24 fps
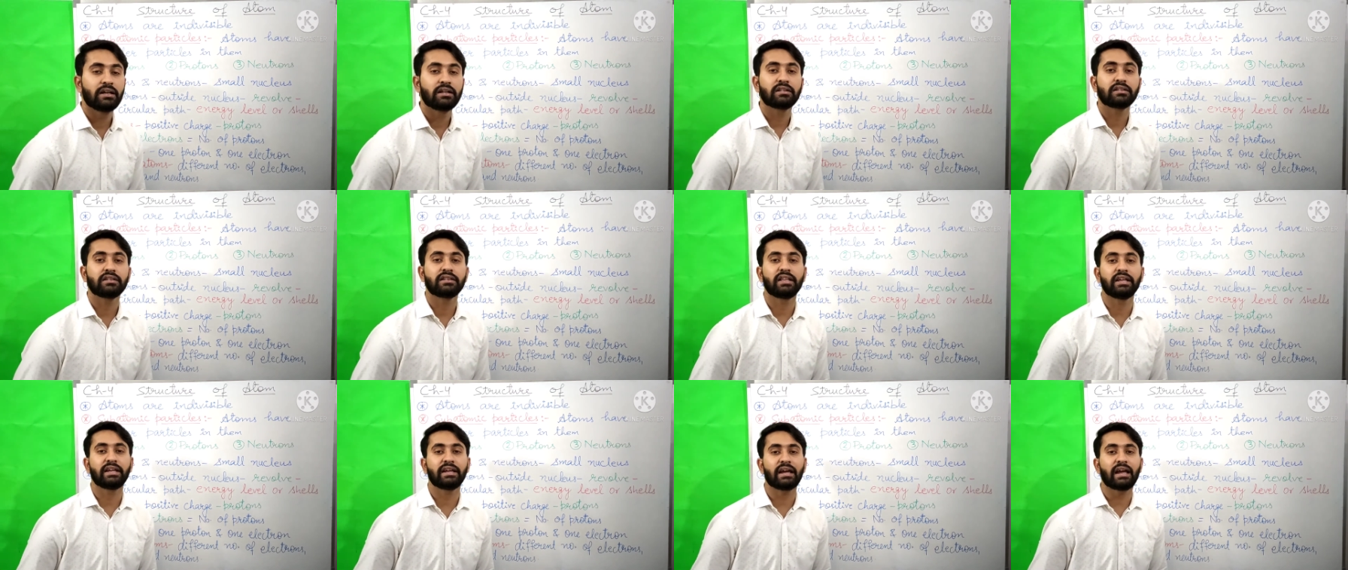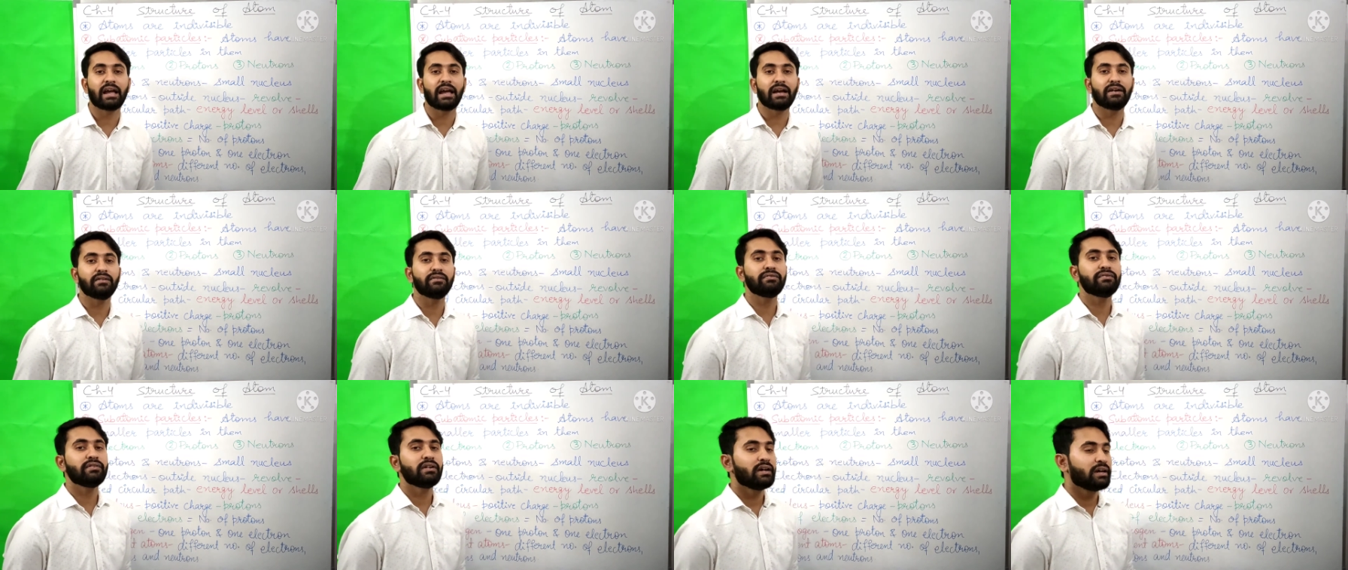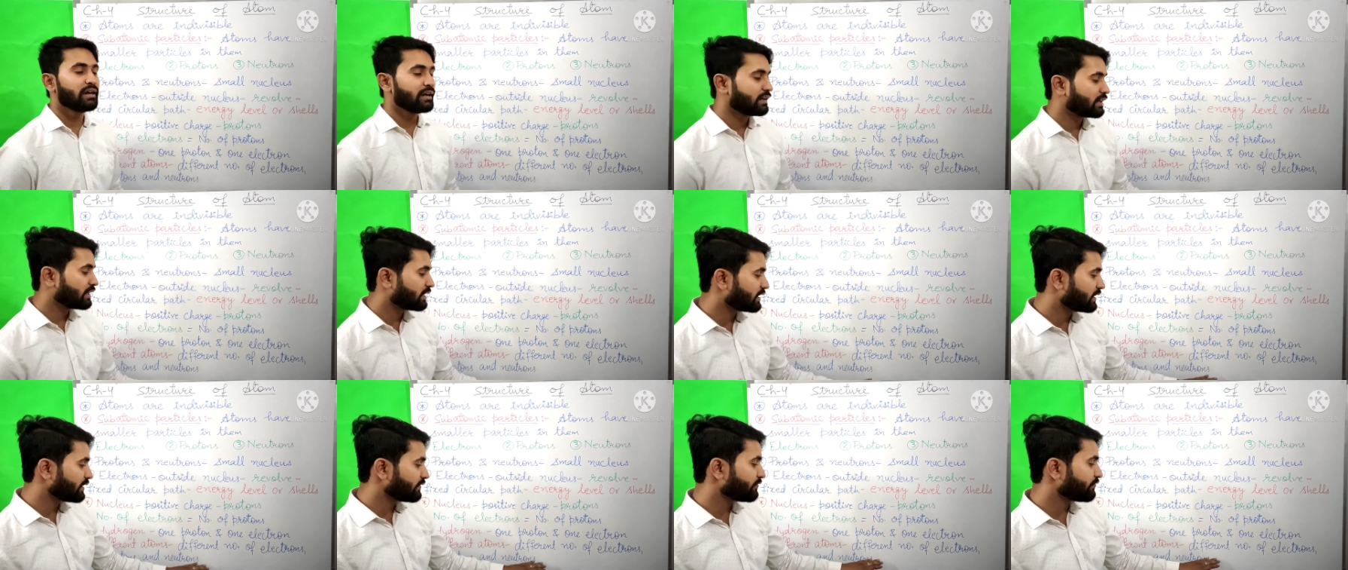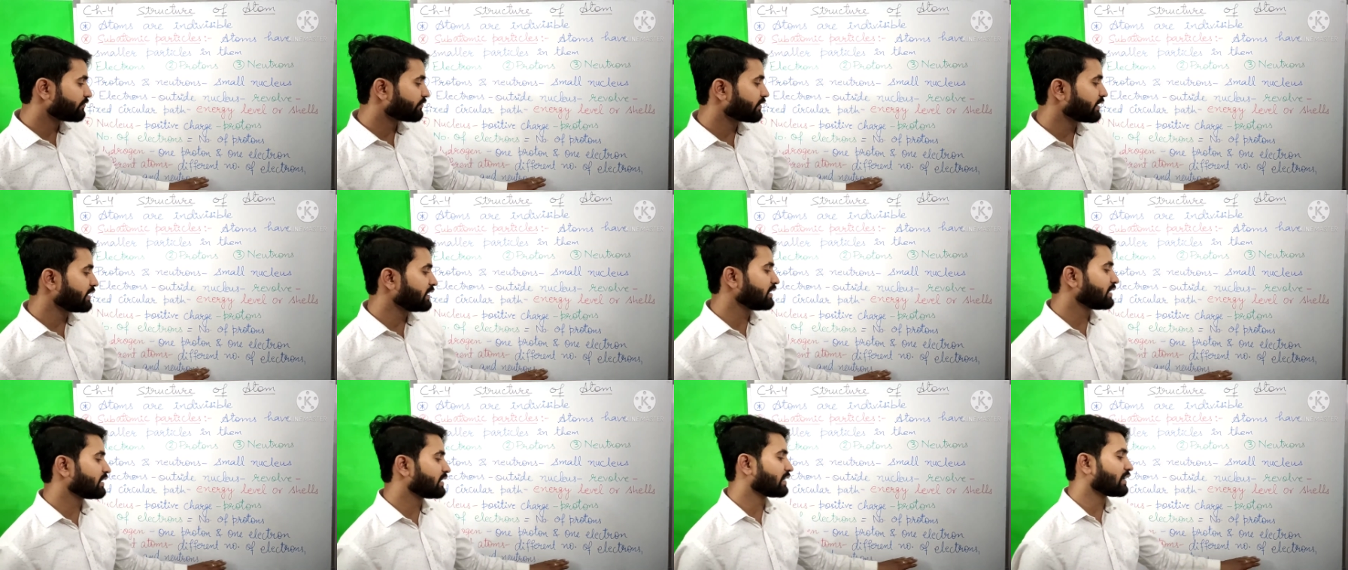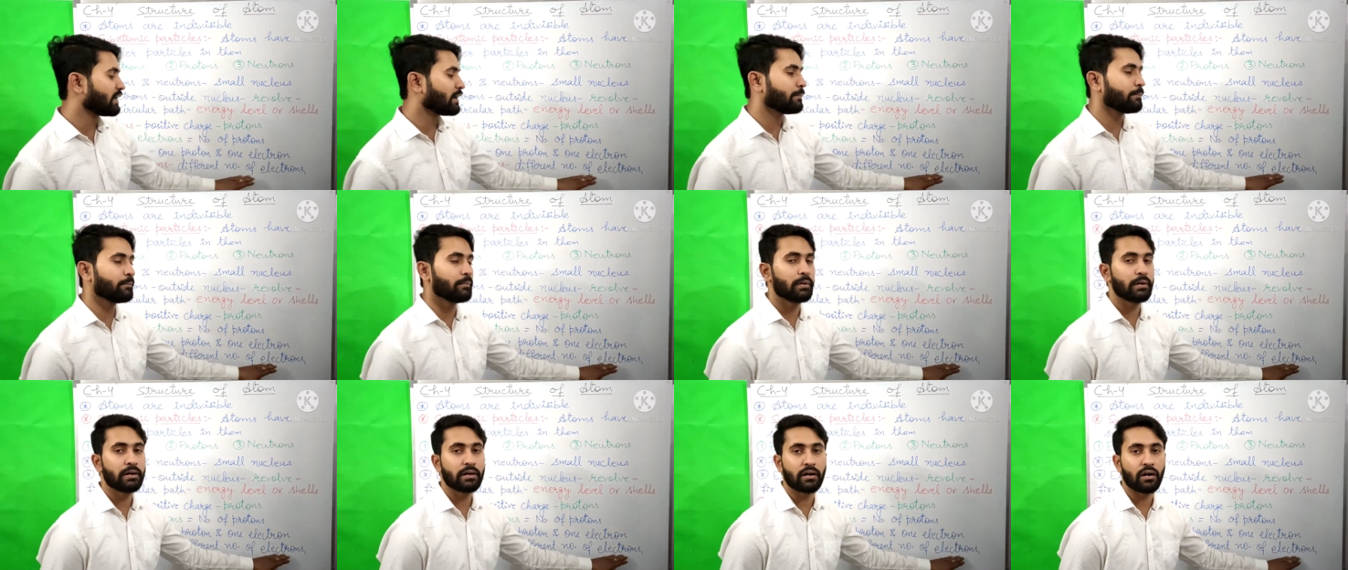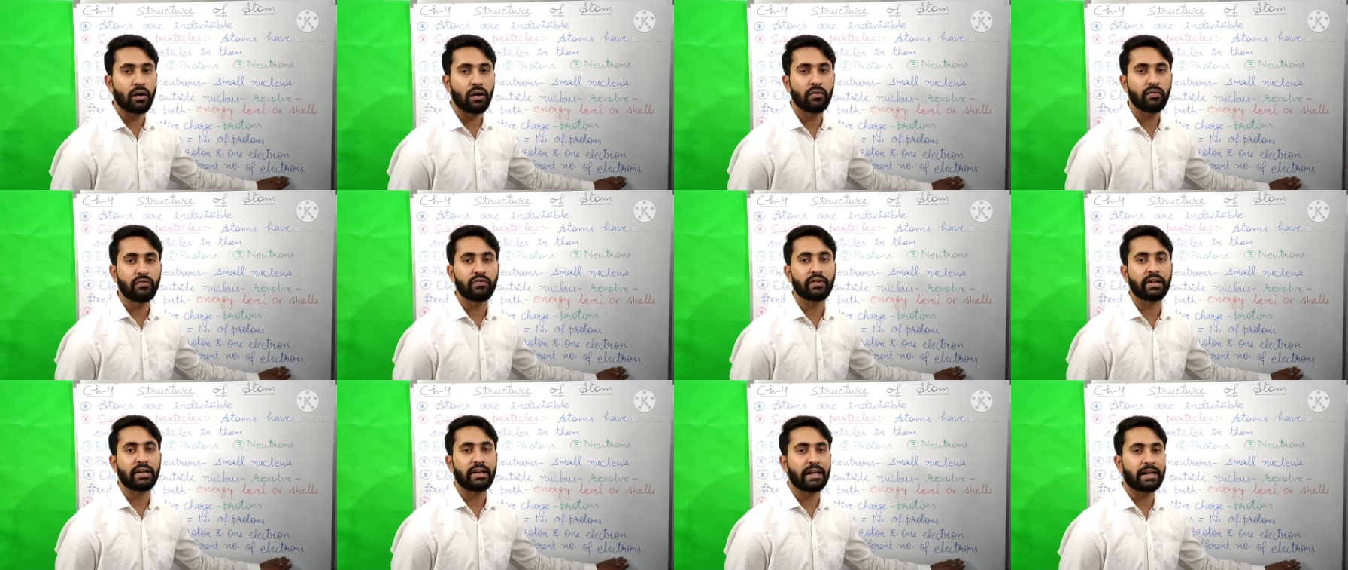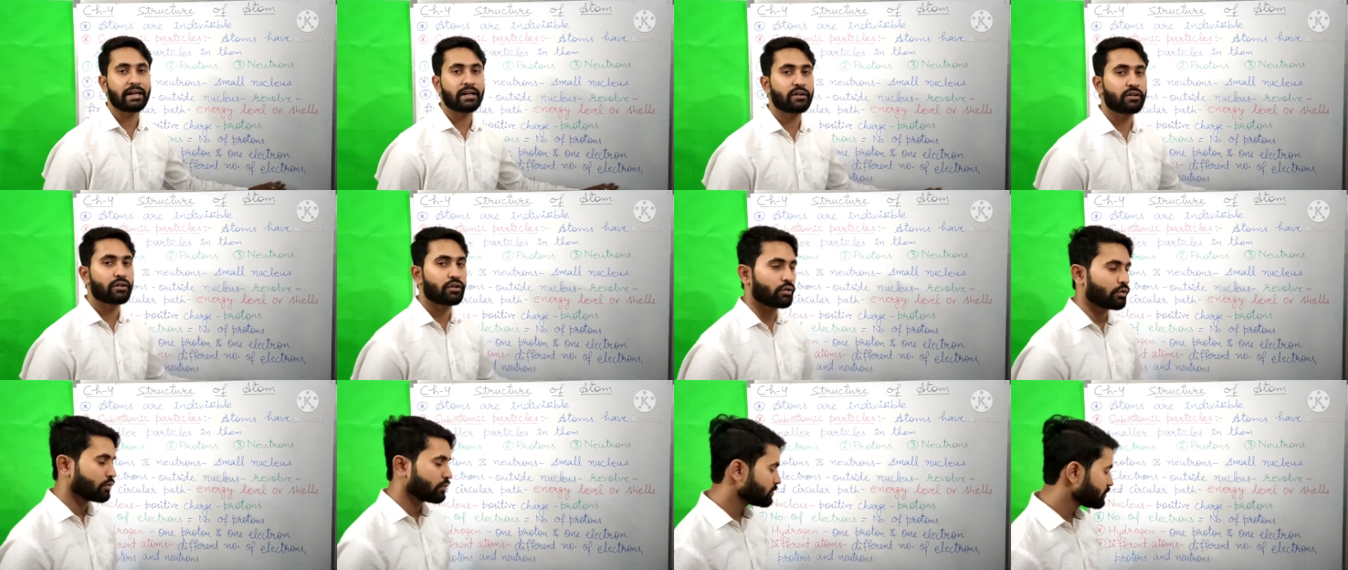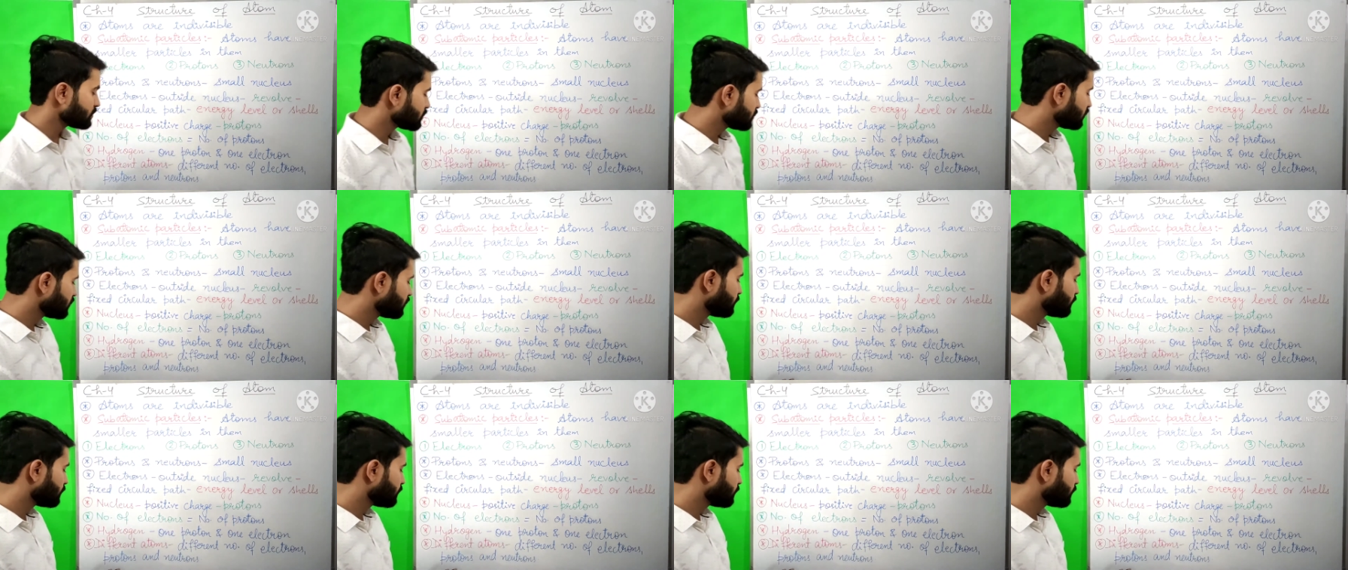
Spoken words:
they have different number of electrons,